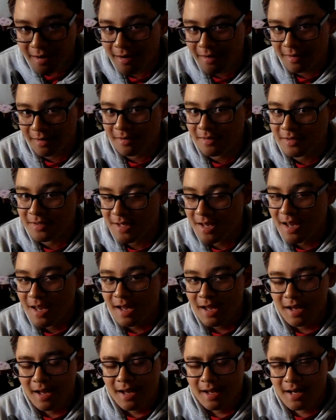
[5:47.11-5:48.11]

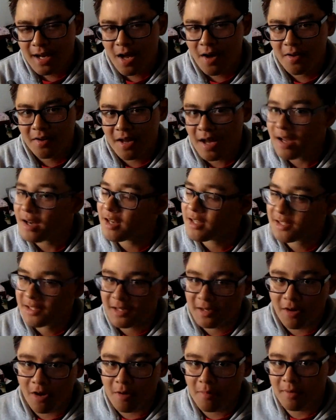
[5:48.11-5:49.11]
Now again, this
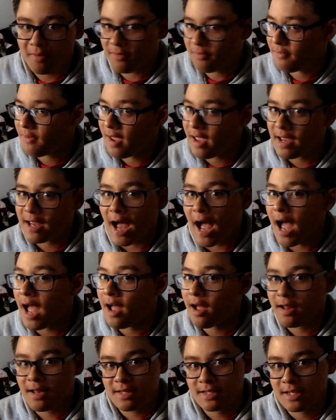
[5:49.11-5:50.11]
could all be fake.
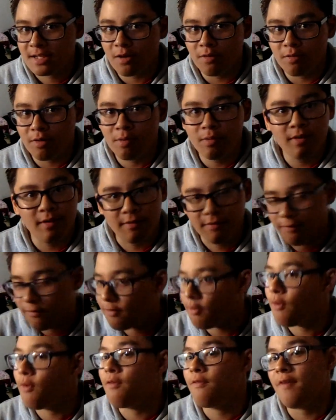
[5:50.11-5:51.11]
I honestly don't know the
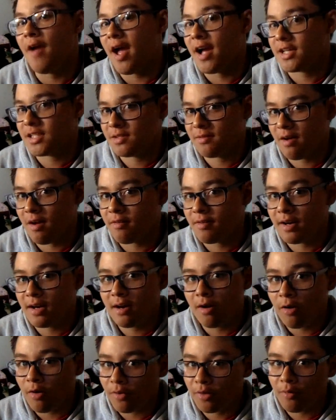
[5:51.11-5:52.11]
full facts around
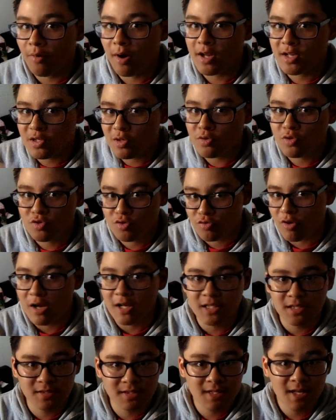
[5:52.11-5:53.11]
it, although I do
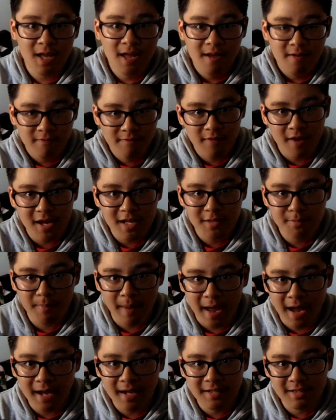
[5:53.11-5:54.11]
trust FaZe
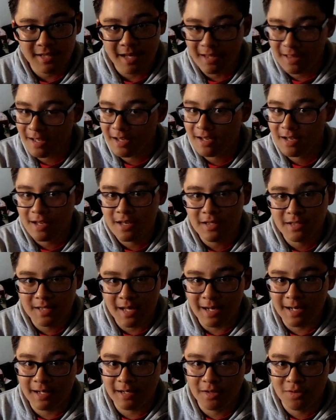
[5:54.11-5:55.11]
Banks. I think he's
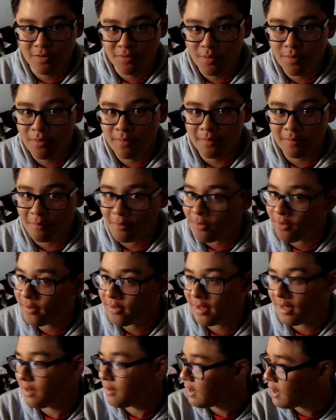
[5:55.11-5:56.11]
telling the truth
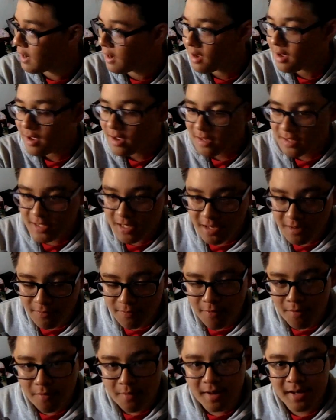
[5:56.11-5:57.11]
more than
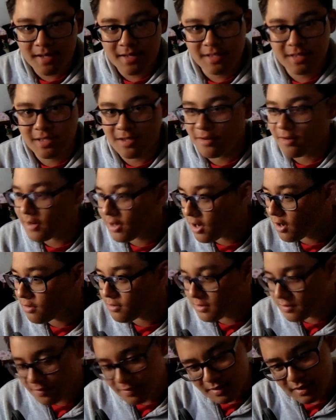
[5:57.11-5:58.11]
TFue is,
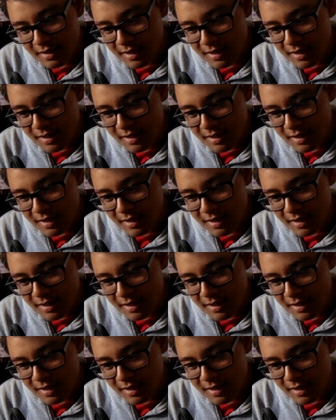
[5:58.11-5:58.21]
so